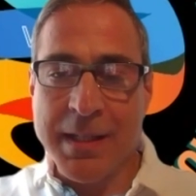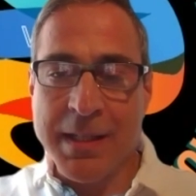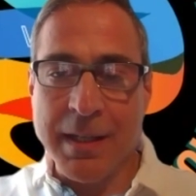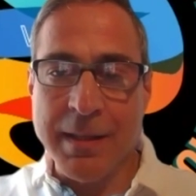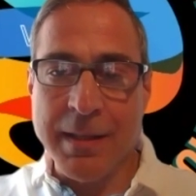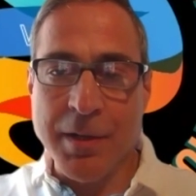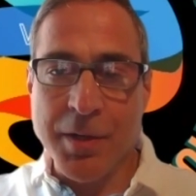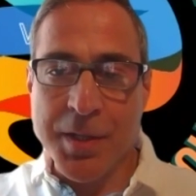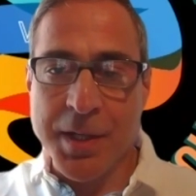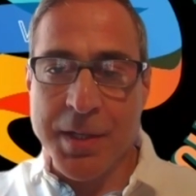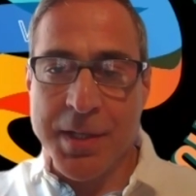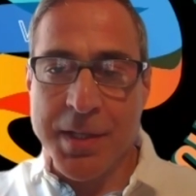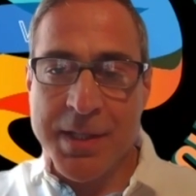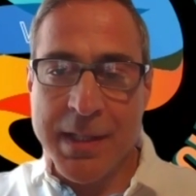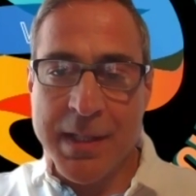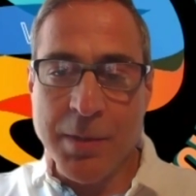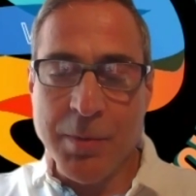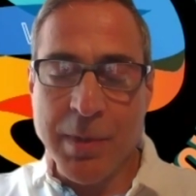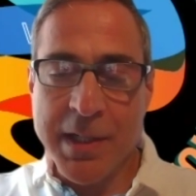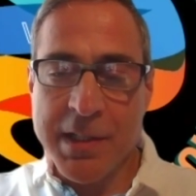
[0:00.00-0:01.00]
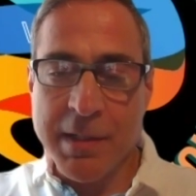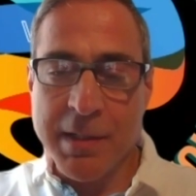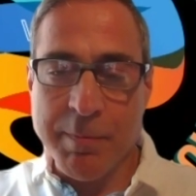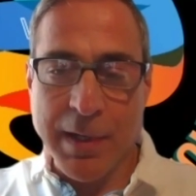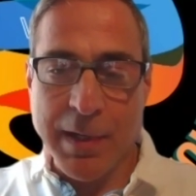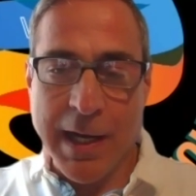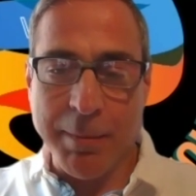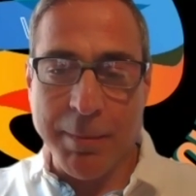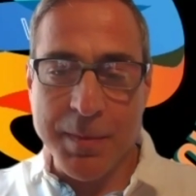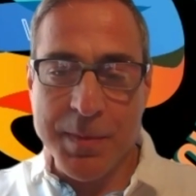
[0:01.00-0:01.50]
there's a series of
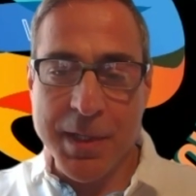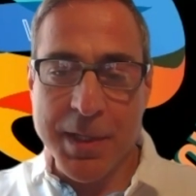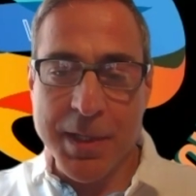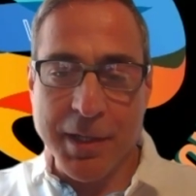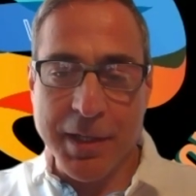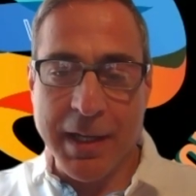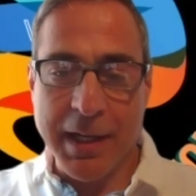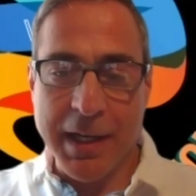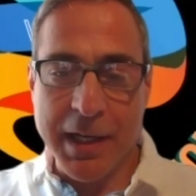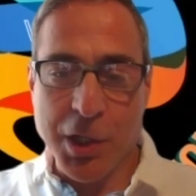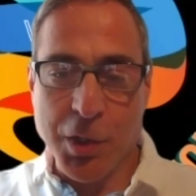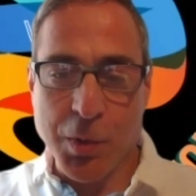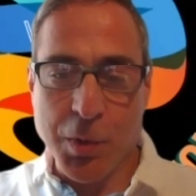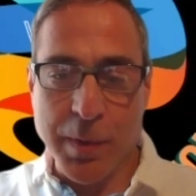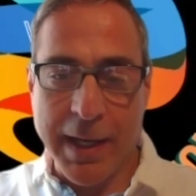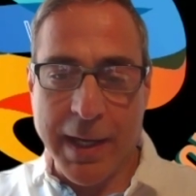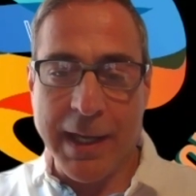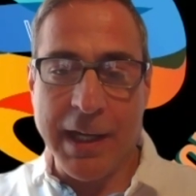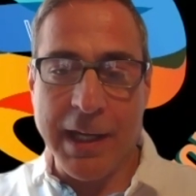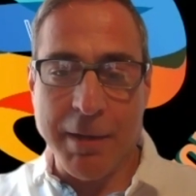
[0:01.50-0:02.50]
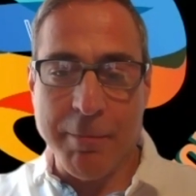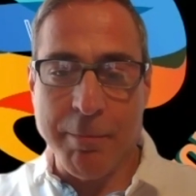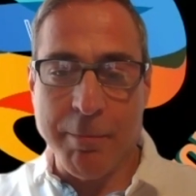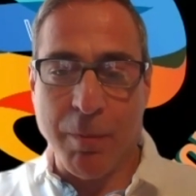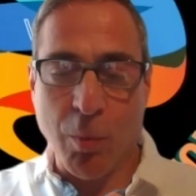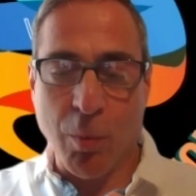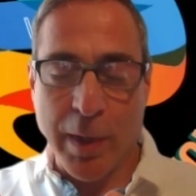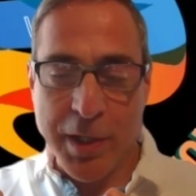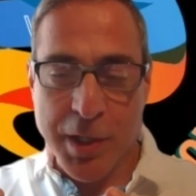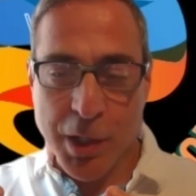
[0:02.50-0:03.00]
problems that are getting created
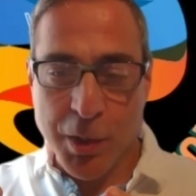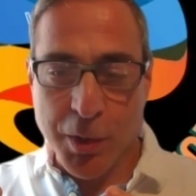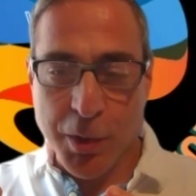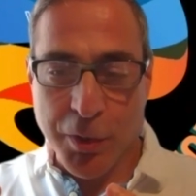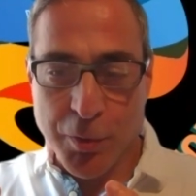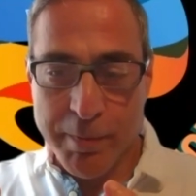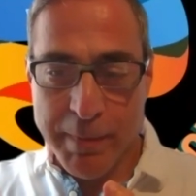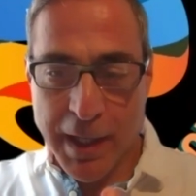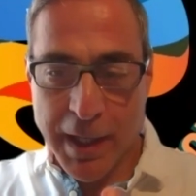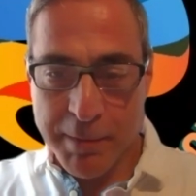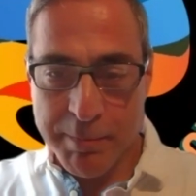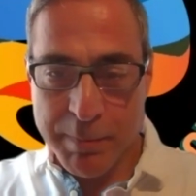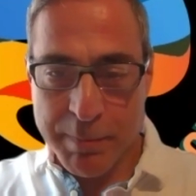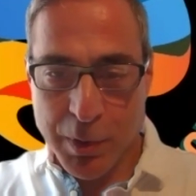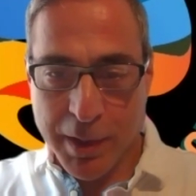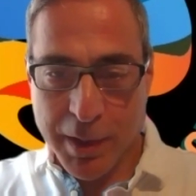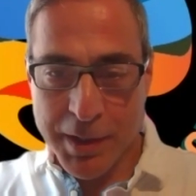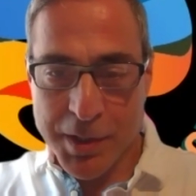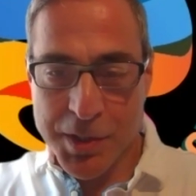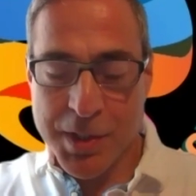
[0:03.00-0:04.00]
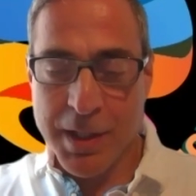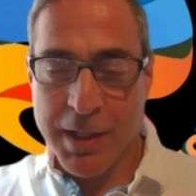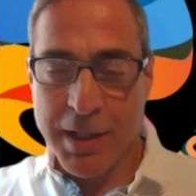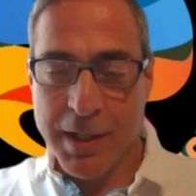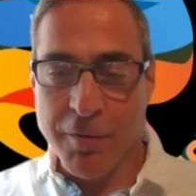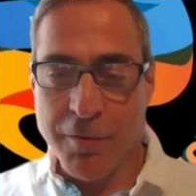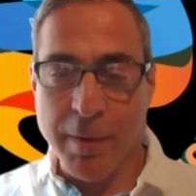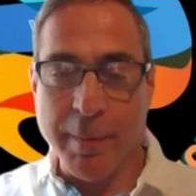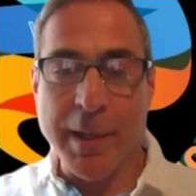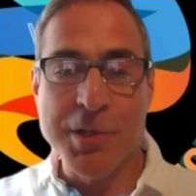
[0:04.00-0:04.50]
when you go through menopause
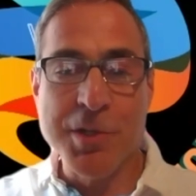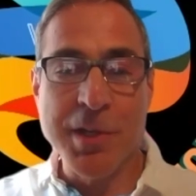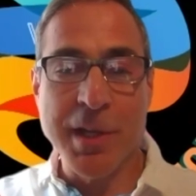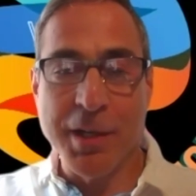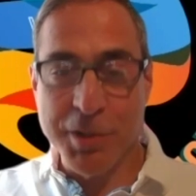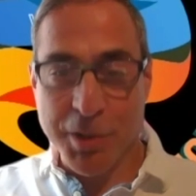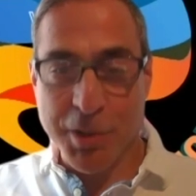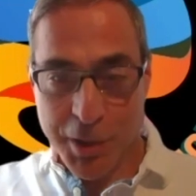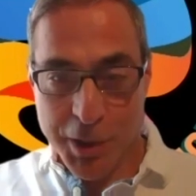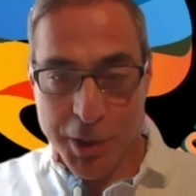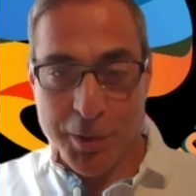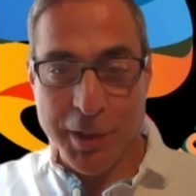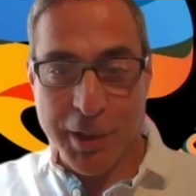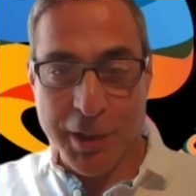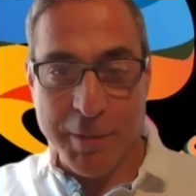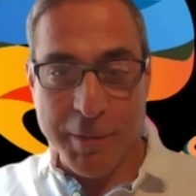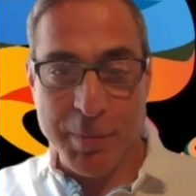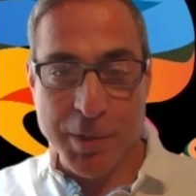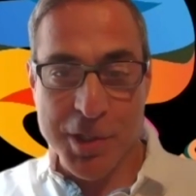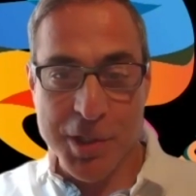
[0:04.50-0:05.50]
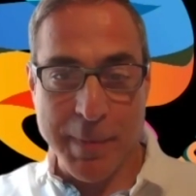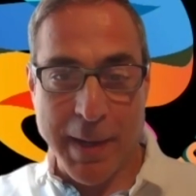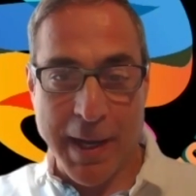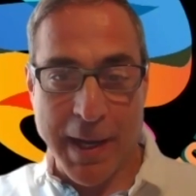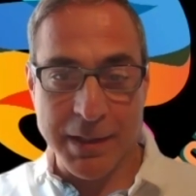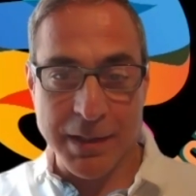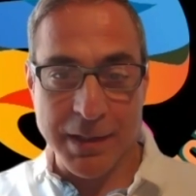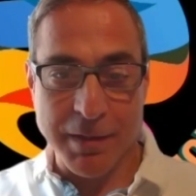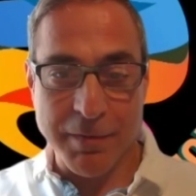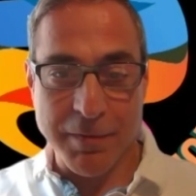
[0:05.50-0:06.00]
from a genital urinary perspective.